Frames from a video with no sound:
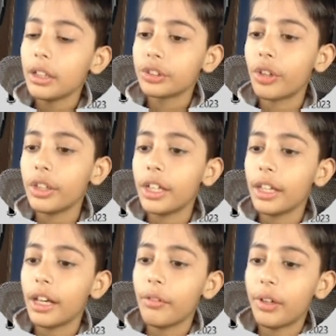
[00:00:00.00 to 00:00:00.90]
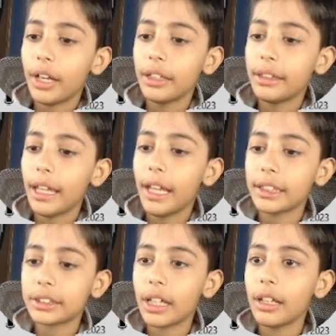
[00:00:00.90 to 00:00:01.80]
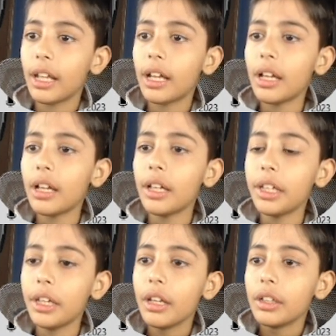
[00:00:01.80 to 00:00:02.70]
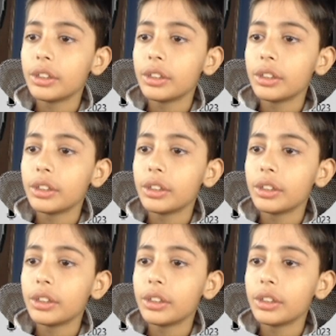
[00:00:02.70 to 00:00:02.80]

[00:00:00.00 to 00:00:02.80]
Sorry, here I will write text align